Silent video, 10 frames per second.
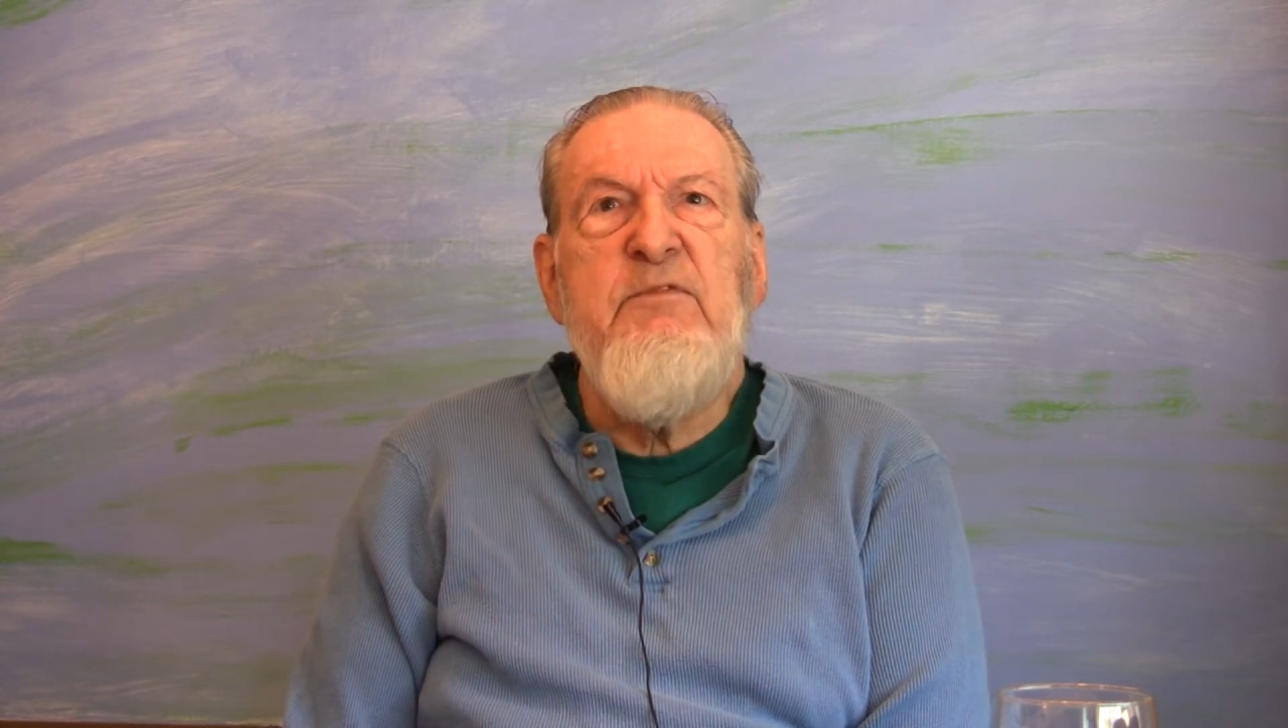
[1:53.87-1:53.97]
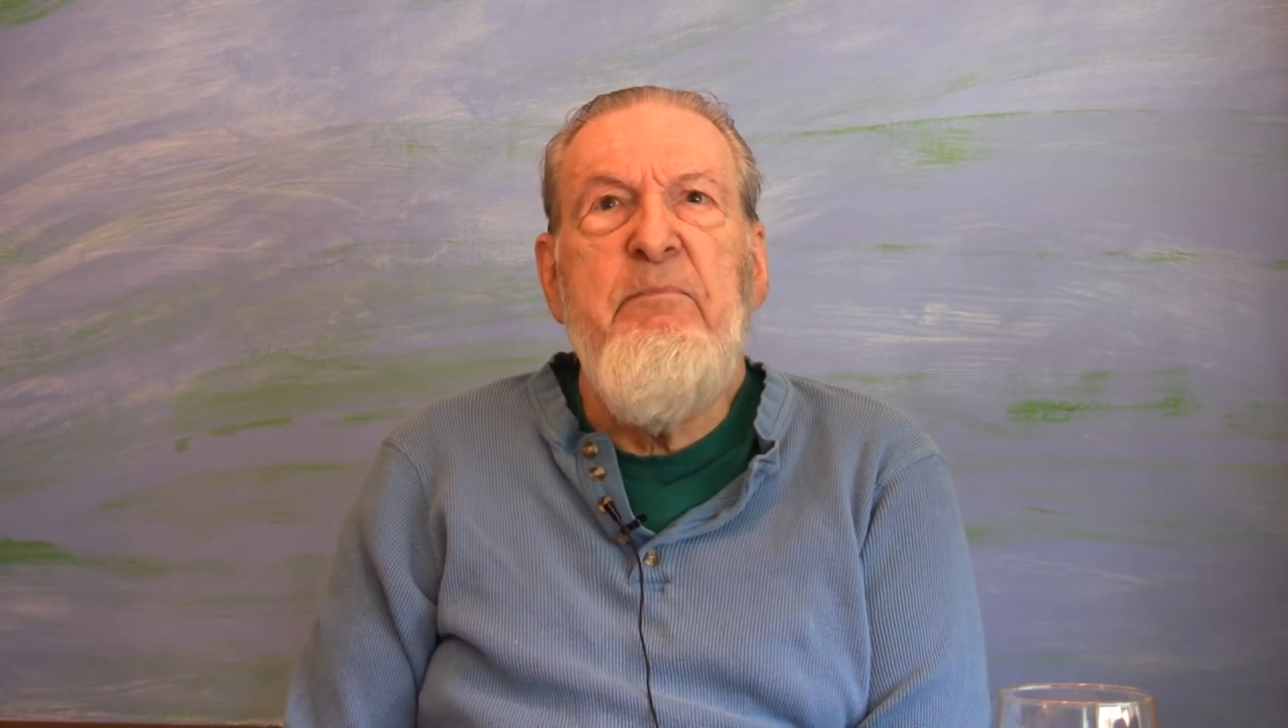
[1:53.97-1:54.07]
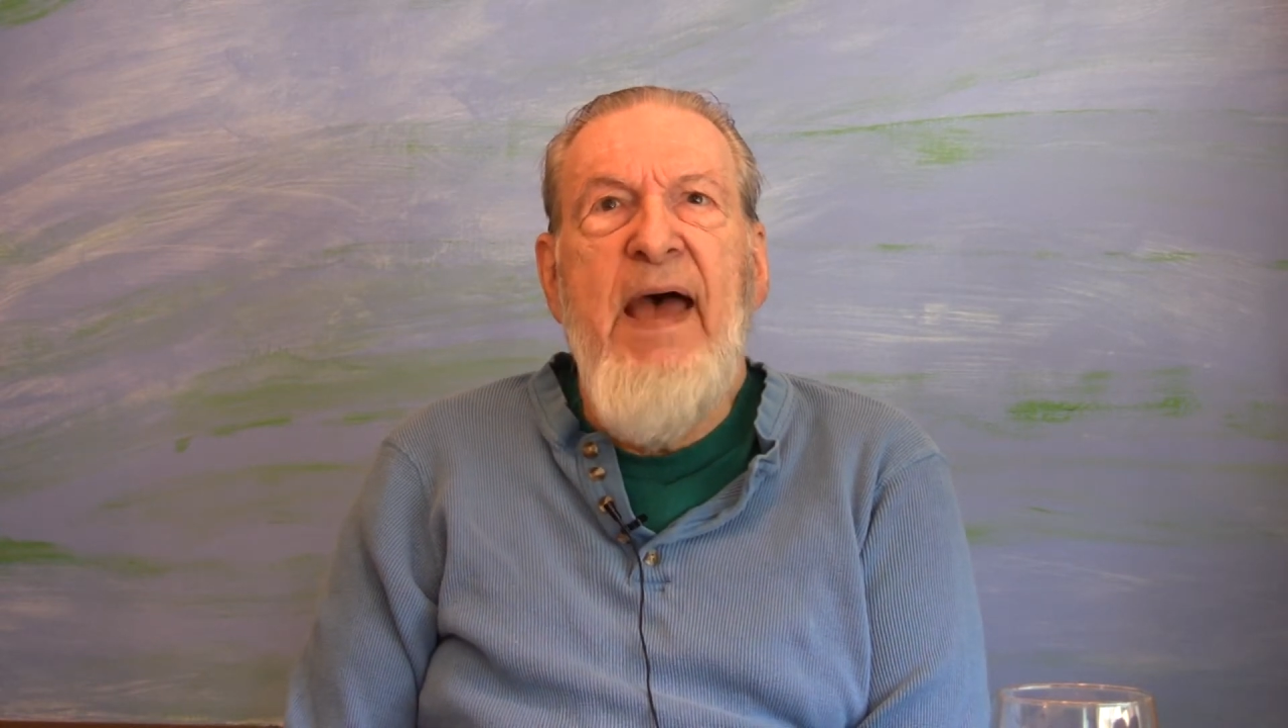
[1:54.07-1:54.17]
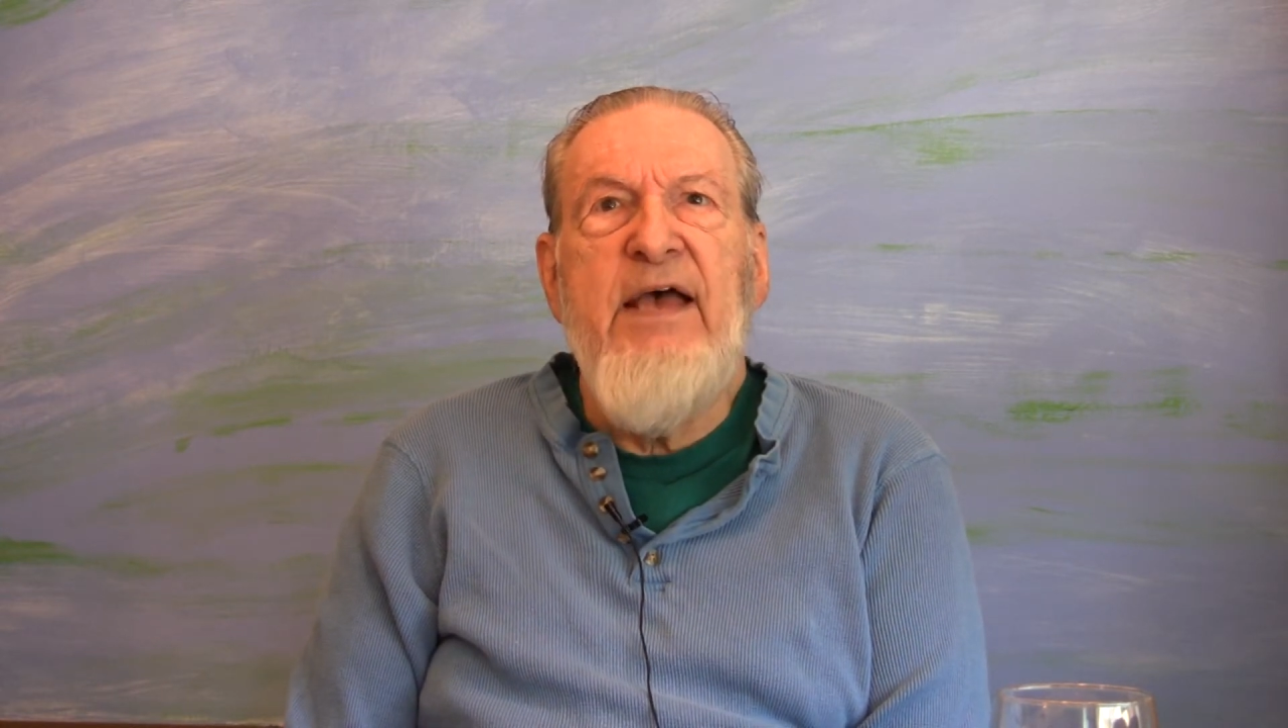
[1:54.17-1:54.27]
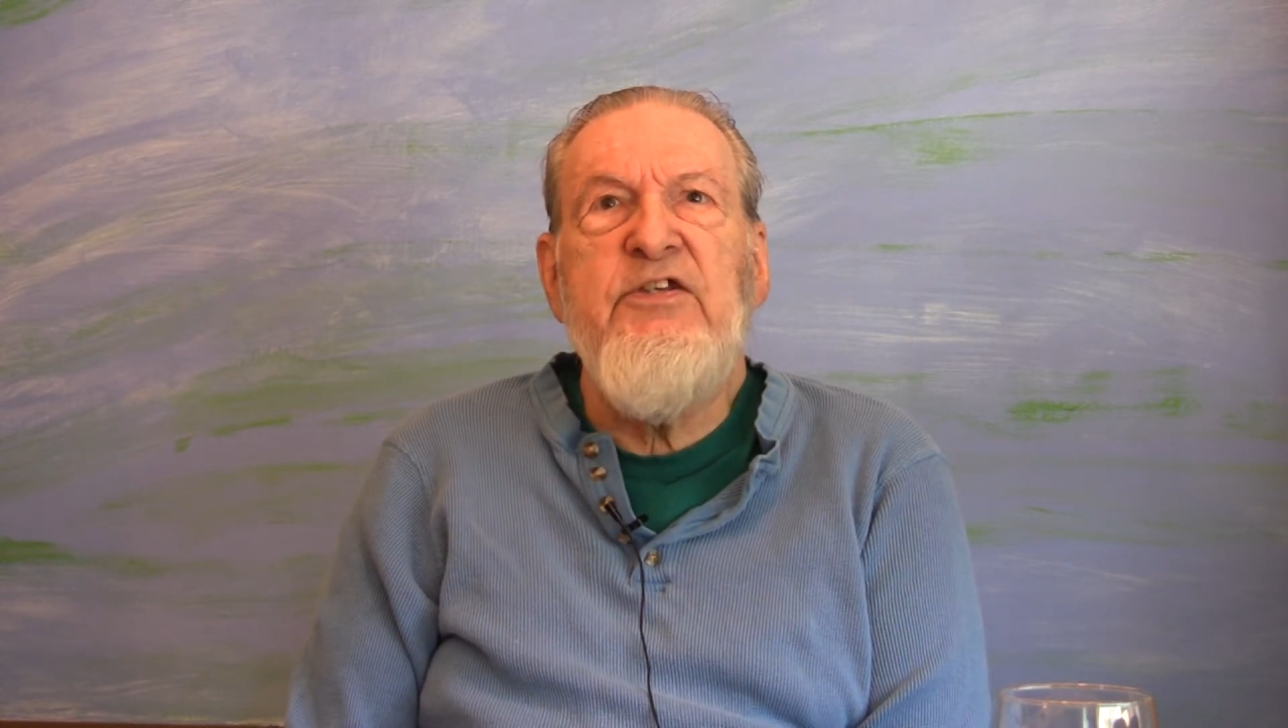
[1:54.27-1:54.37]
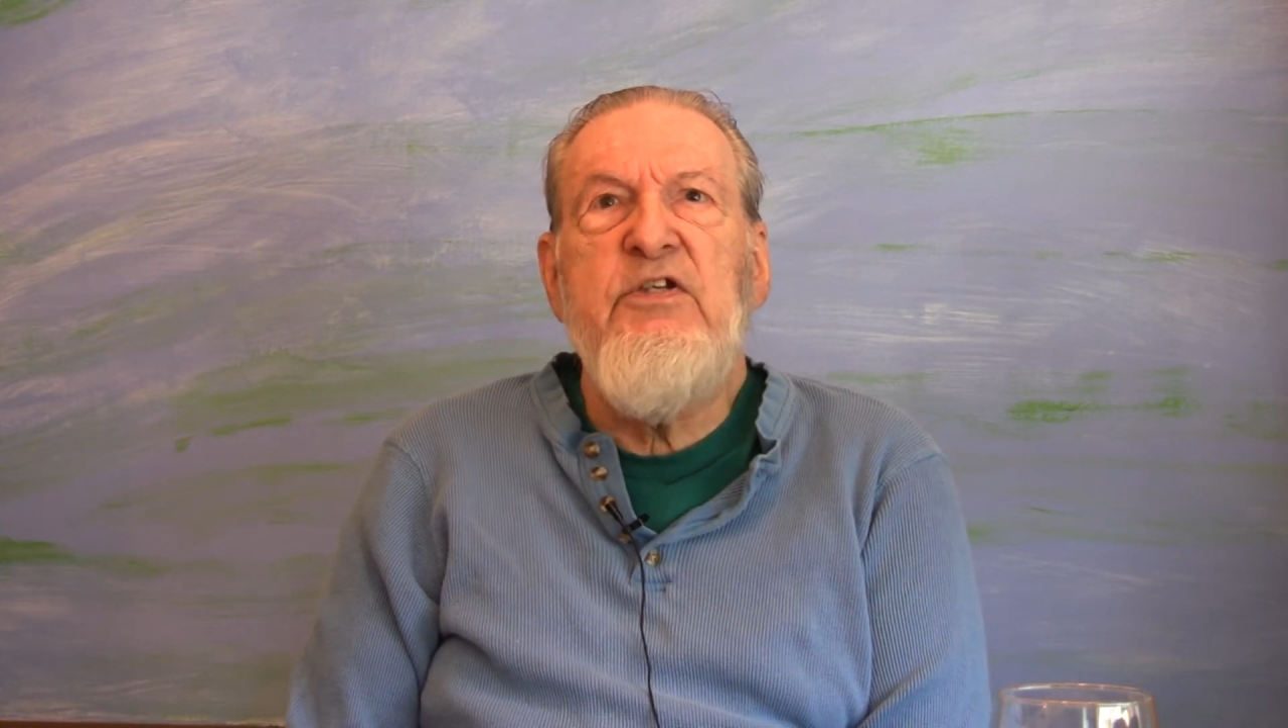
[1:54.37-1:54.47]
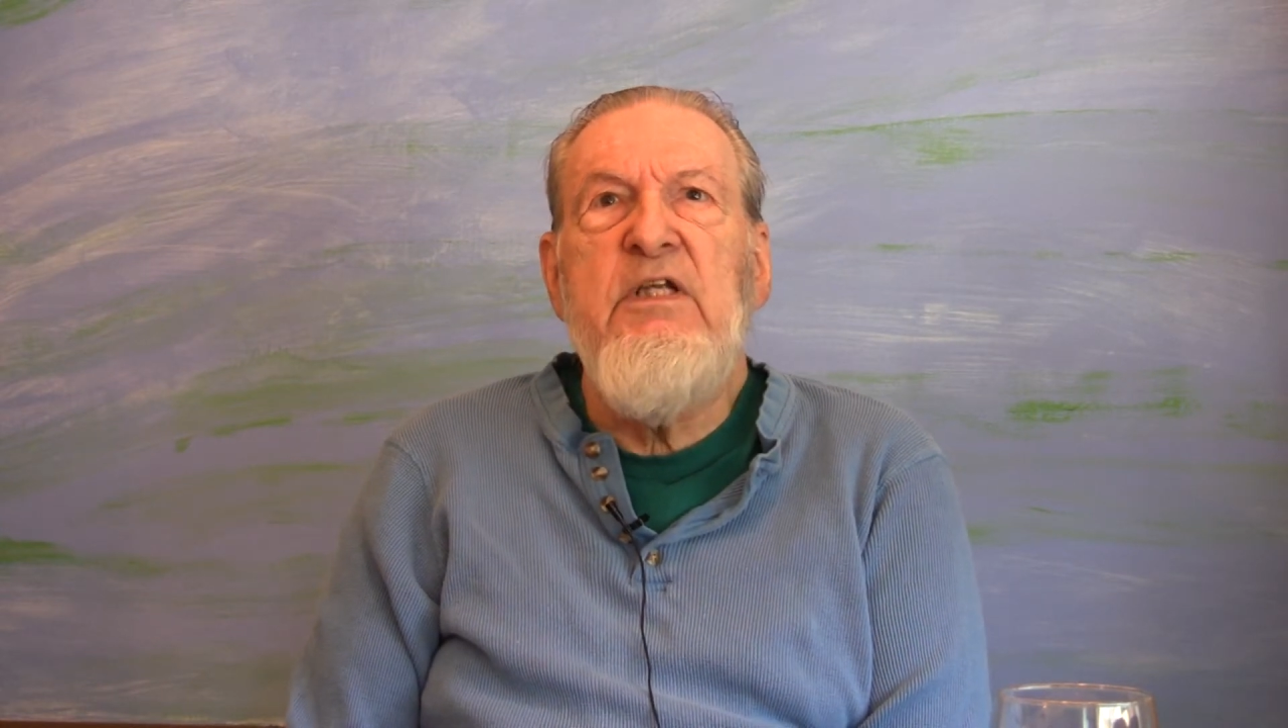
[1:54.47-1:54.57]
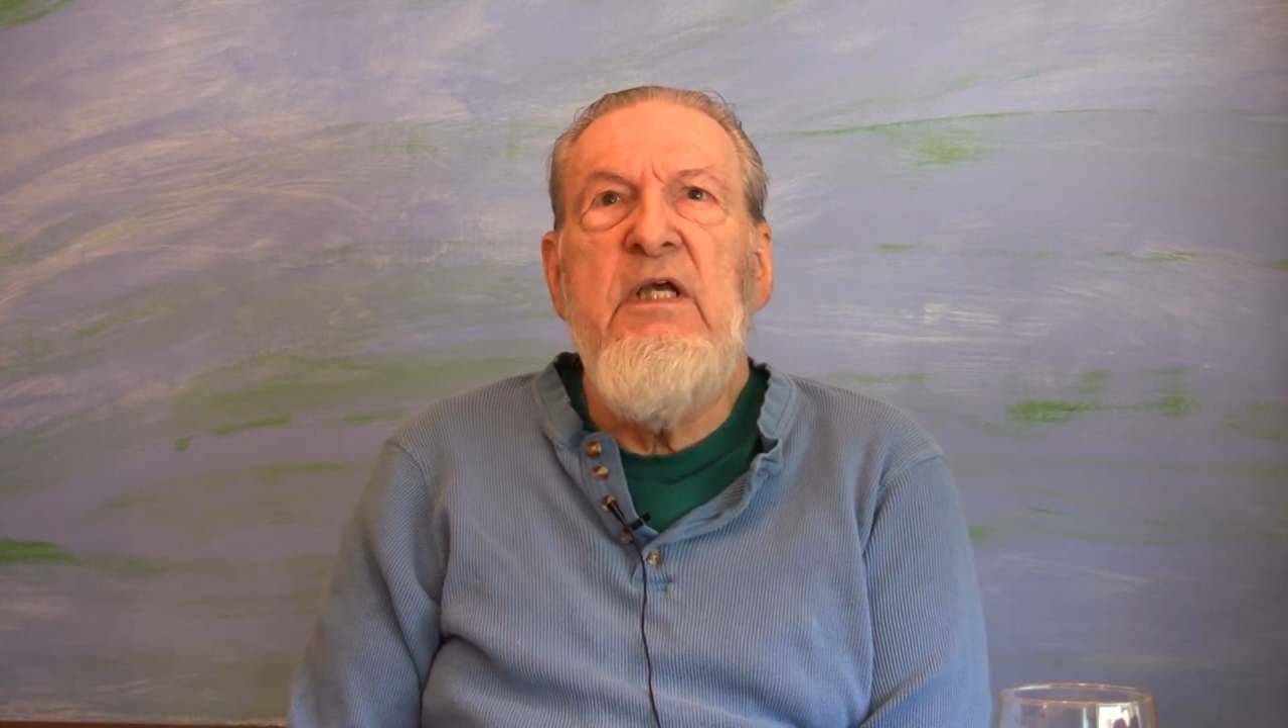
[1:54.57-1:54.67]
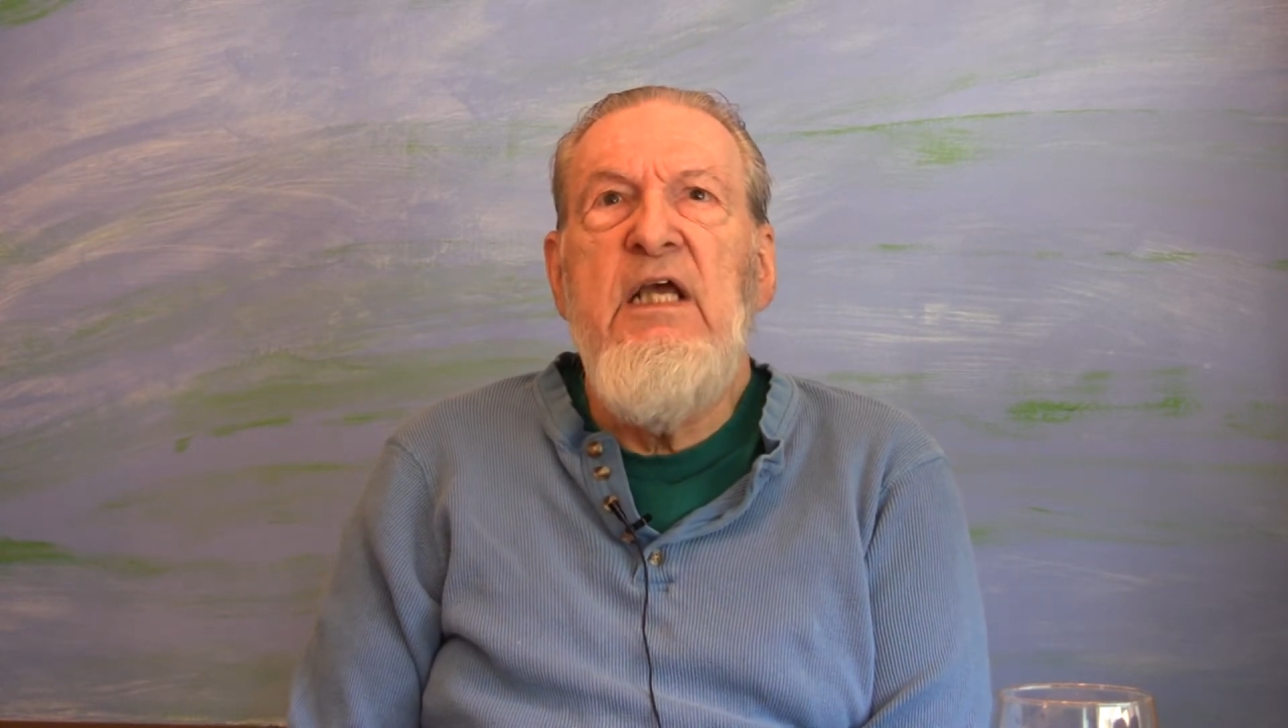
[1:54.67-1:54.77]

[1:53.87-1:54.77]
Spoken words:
best